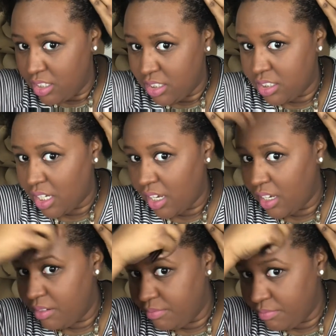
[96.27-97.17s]
just take
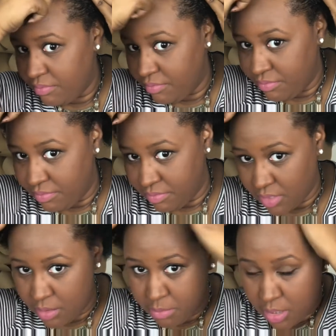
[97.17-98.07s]
it
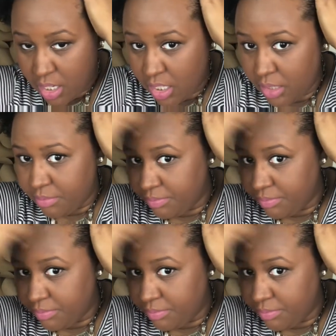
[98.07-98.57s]
and part it.